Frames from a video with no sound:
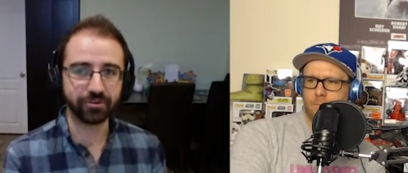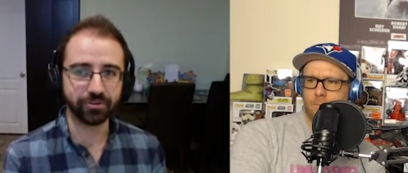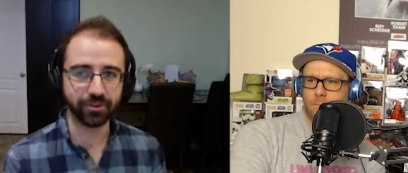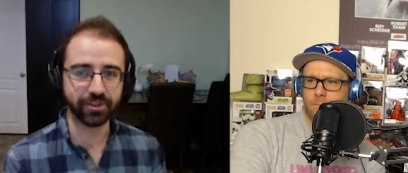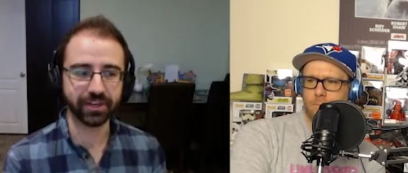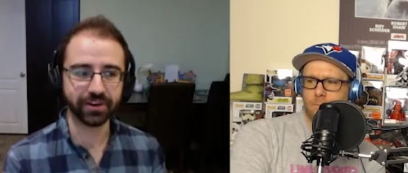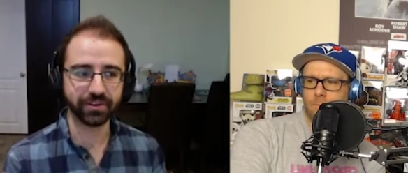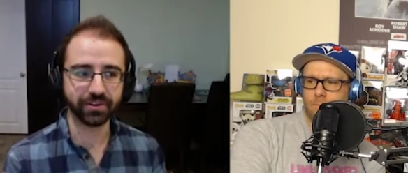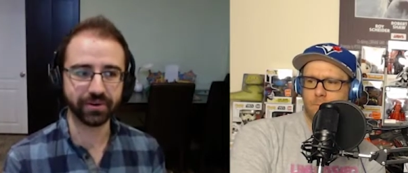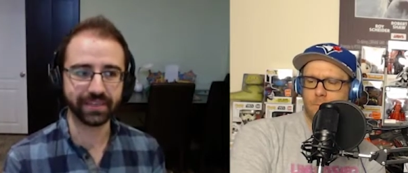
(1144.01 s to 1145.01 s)
Speaker 1: cool this
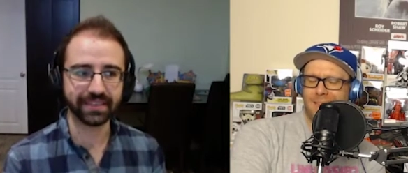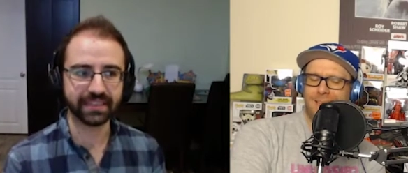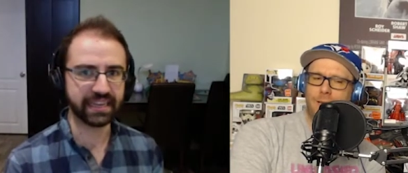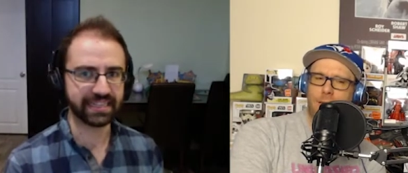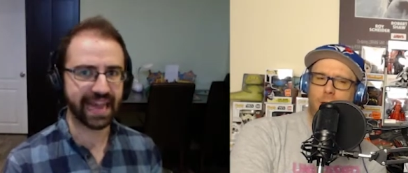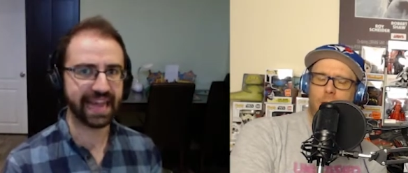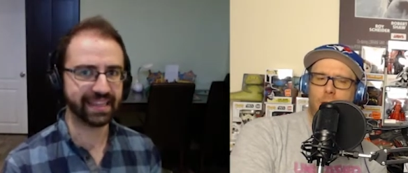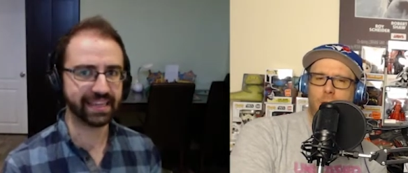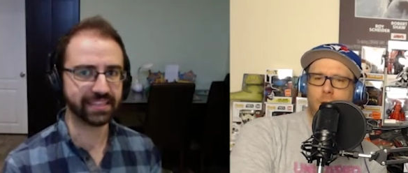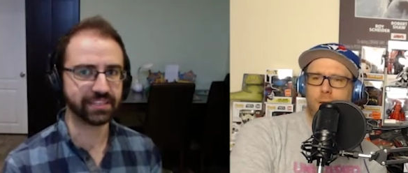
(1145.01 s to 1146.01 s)
character is. Let's
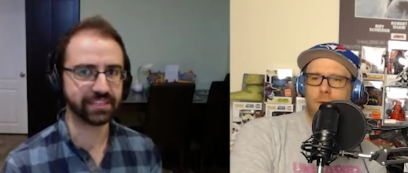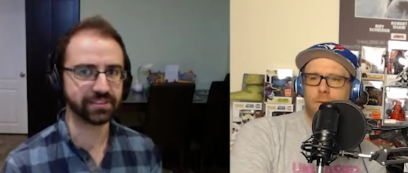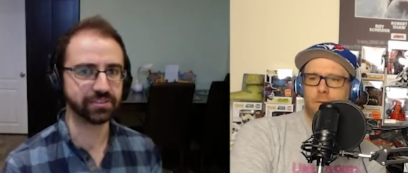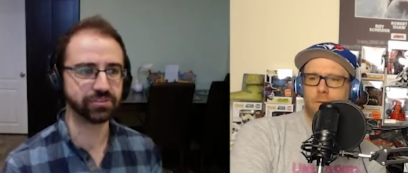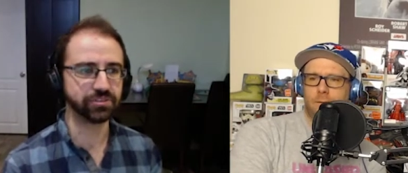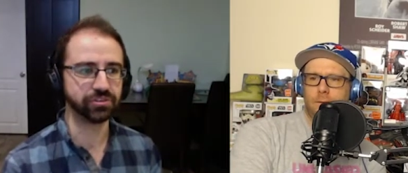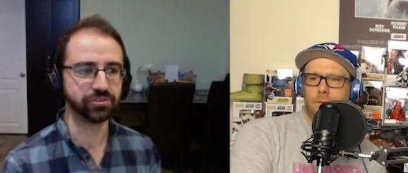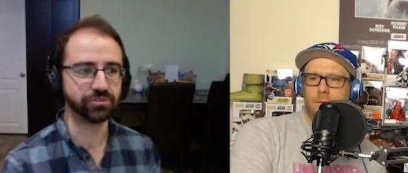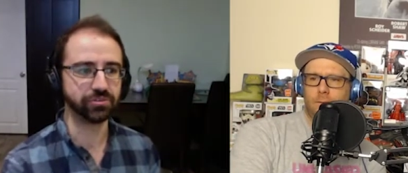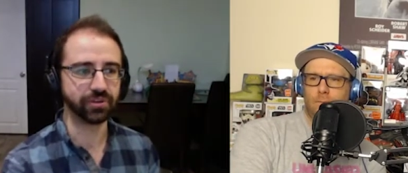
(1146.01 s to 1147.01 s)
add this
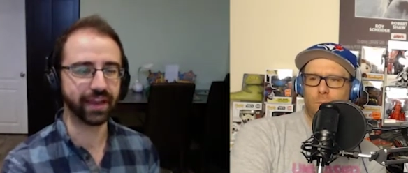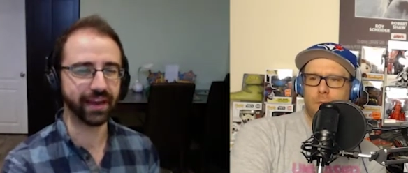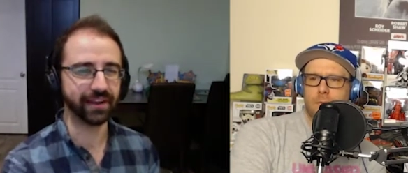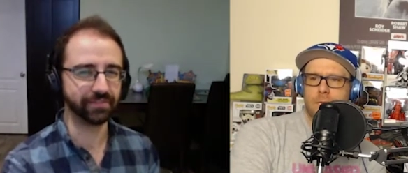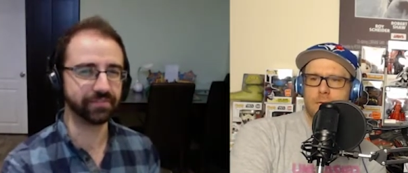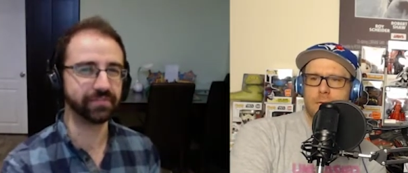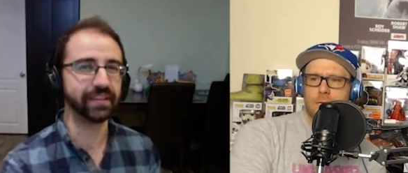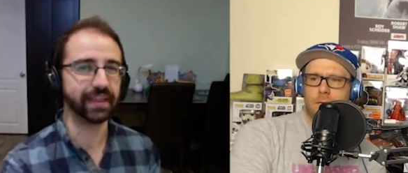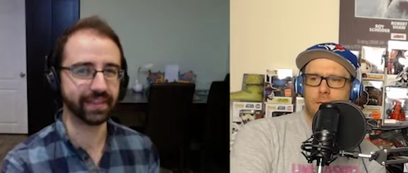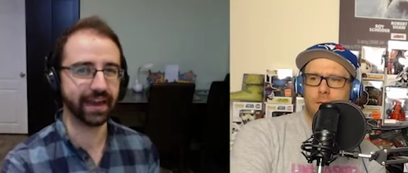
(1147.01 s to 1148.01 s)
to kind of
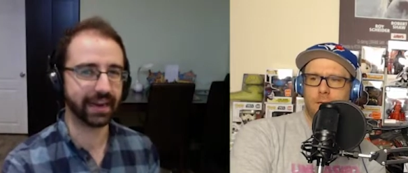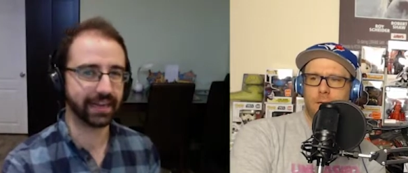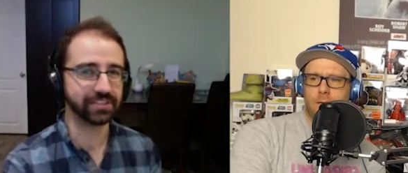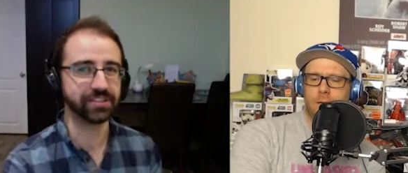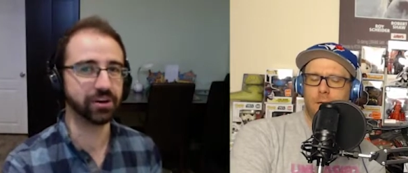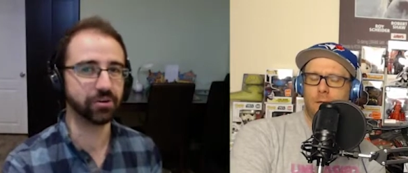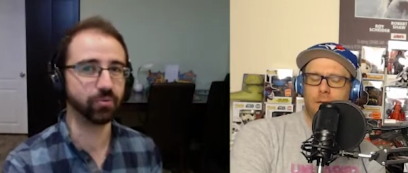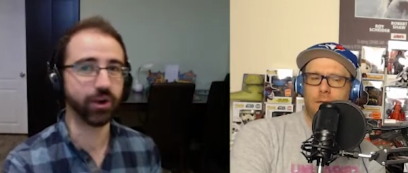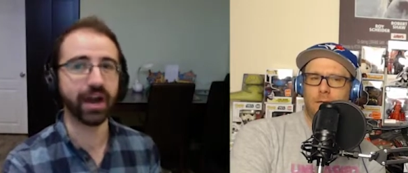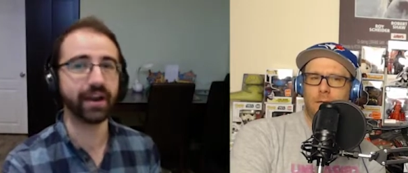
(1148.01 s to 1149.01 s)
let the audience know
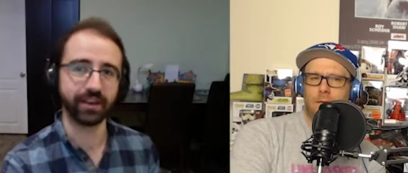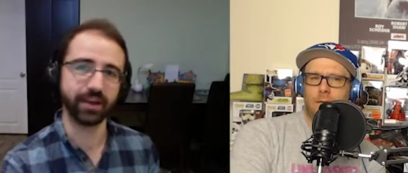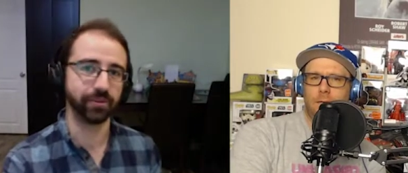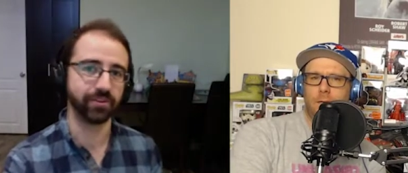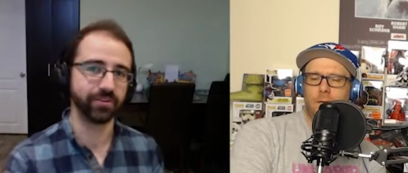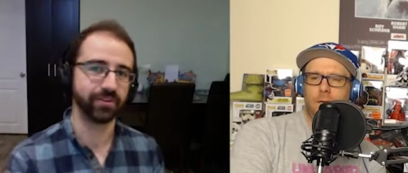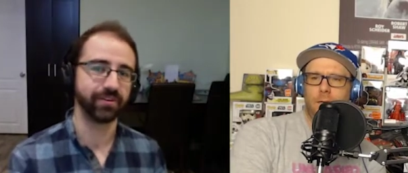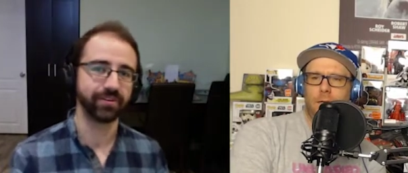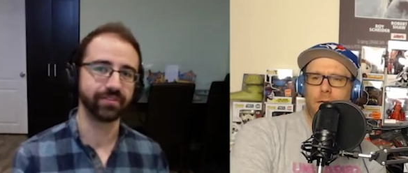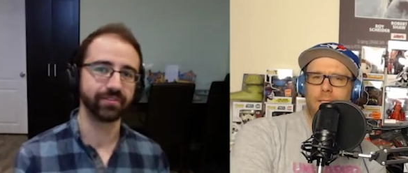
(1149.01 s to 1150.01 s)
we're not done with her.
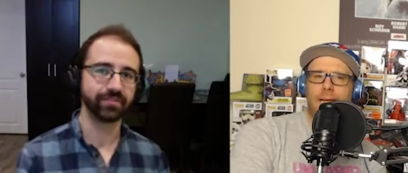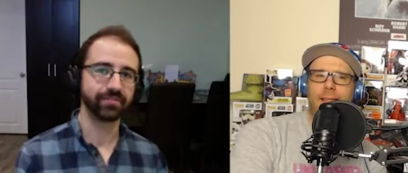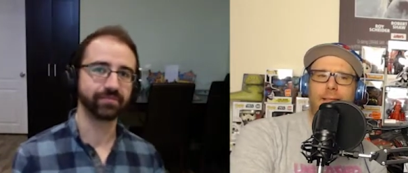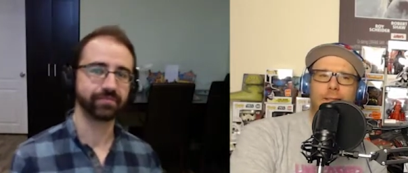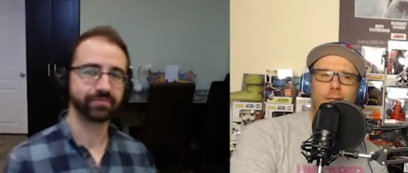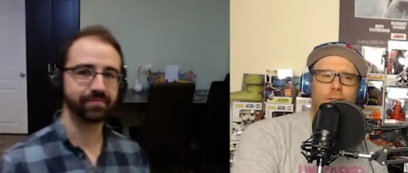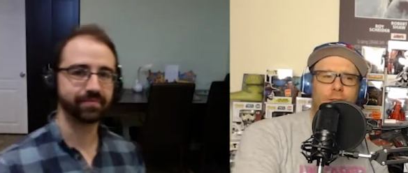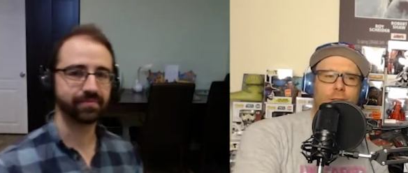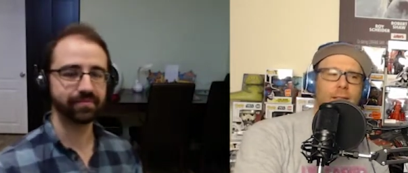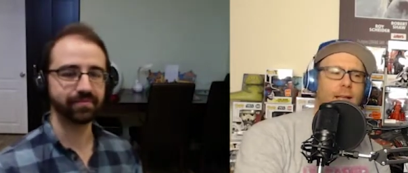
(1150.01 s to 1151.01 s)
Speaker 2: See, I think the
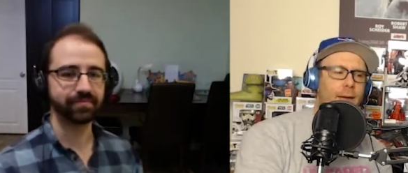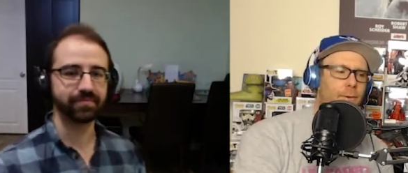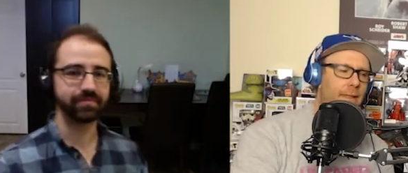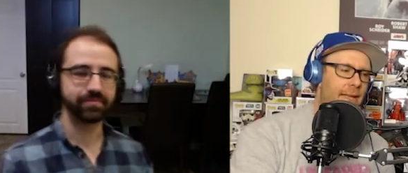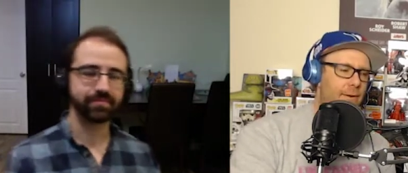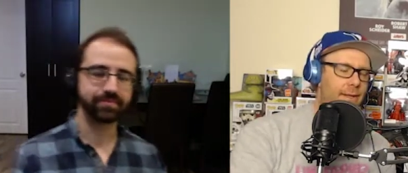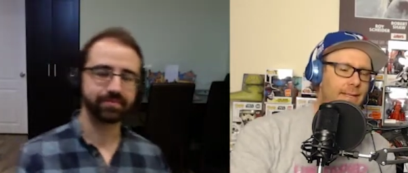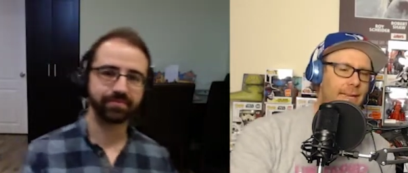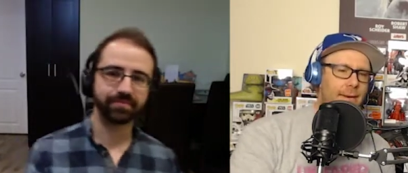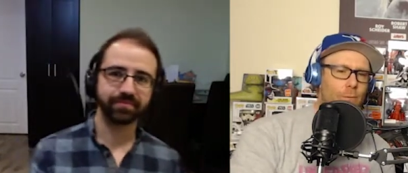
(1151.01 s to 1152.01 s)
the line with Lando
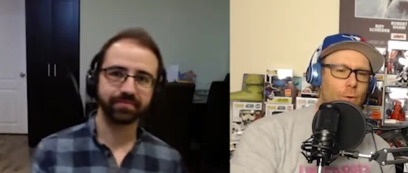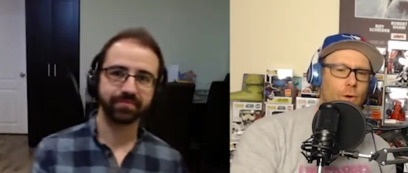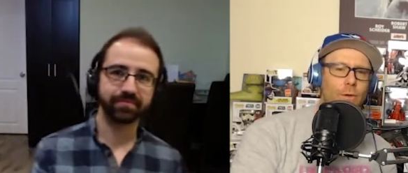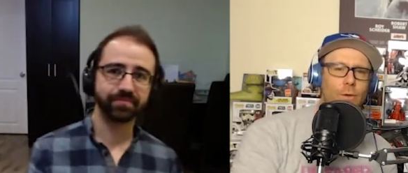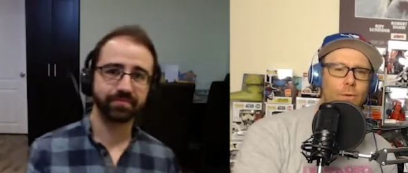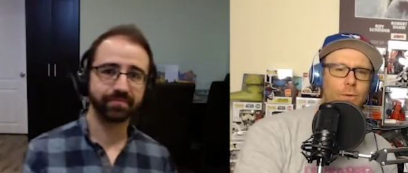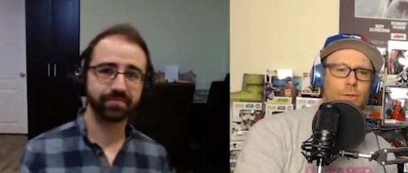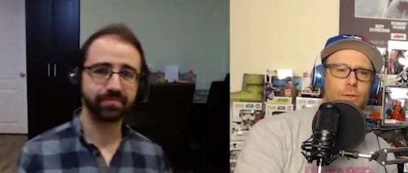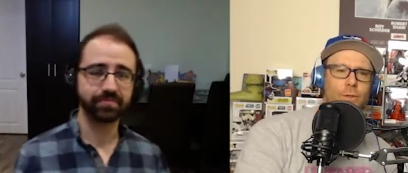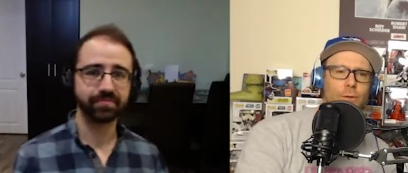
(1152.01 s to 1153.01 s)
at the end more
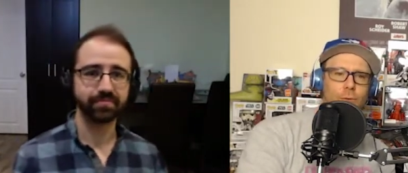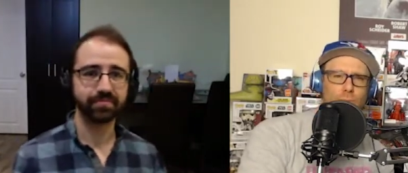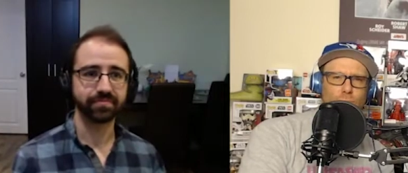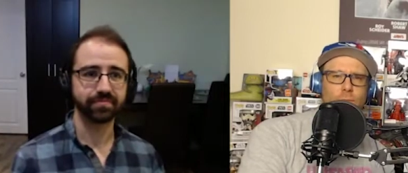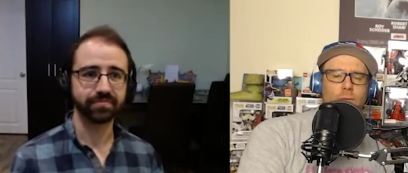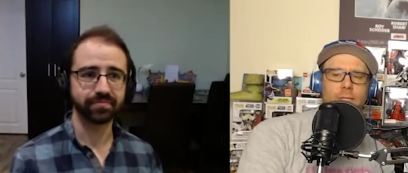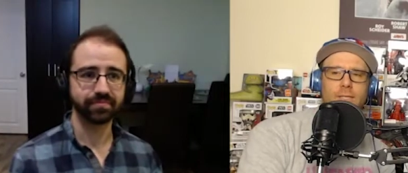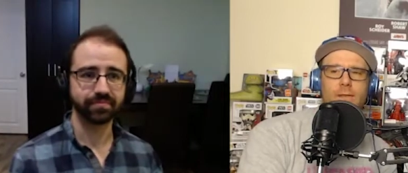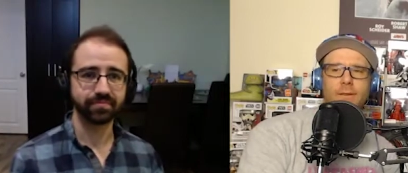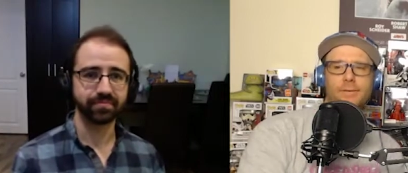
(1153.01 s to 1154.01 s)
alludes to
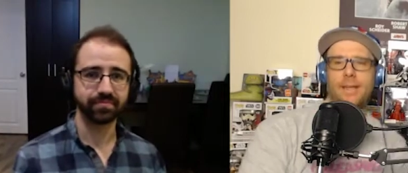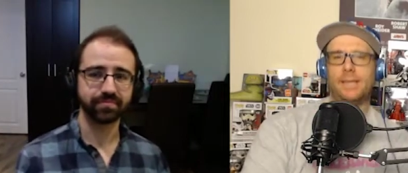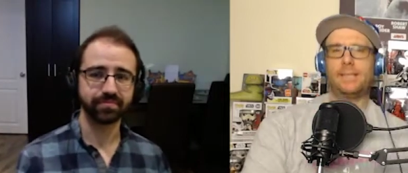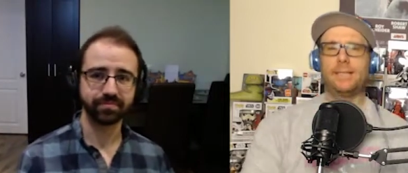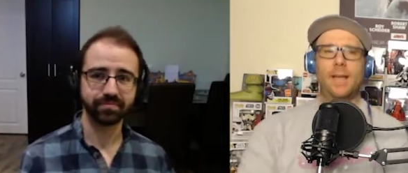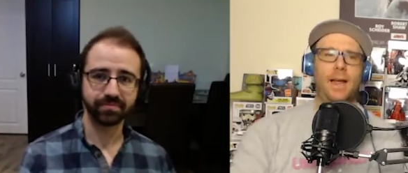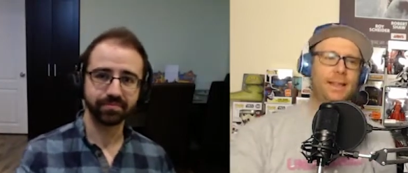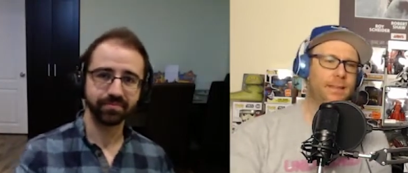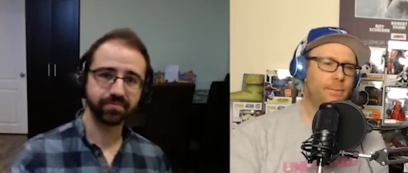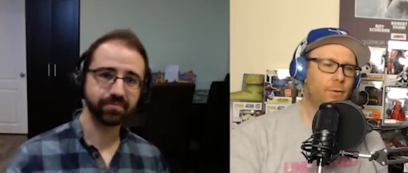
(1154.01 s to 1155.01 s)
stuff that not
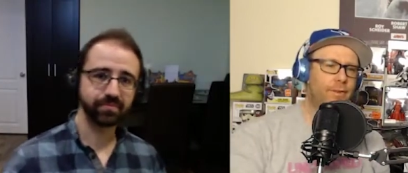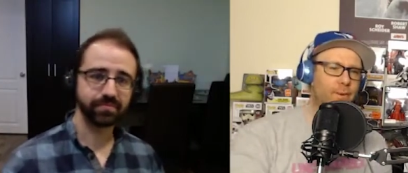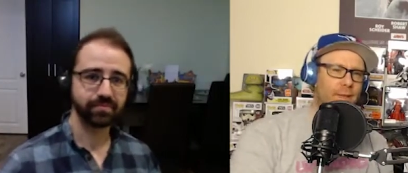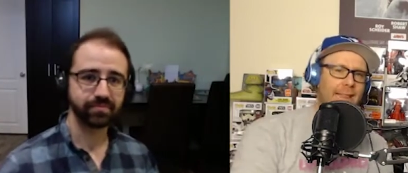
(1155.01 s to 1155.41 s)
in the movie with